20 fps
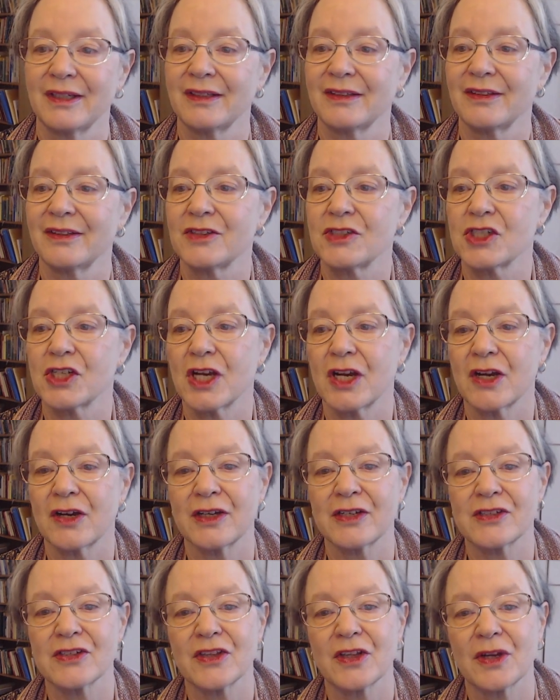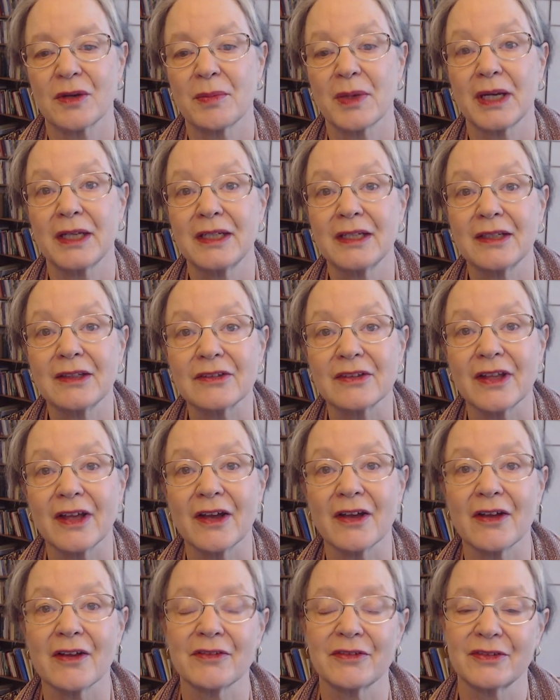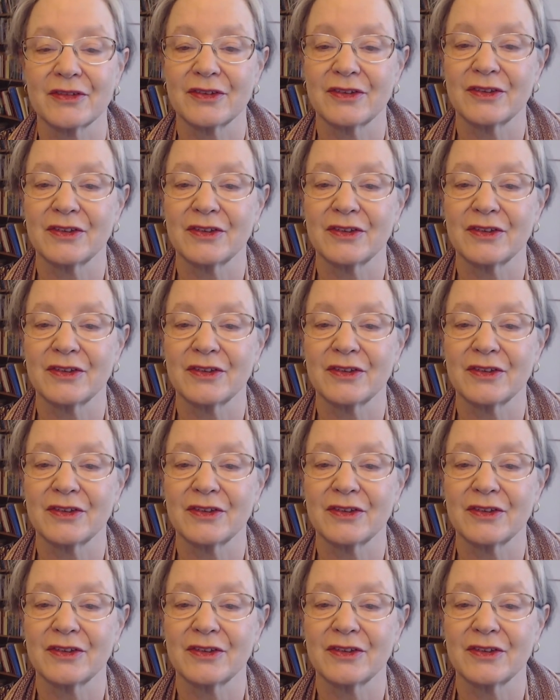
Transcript: to cherish their budding selves,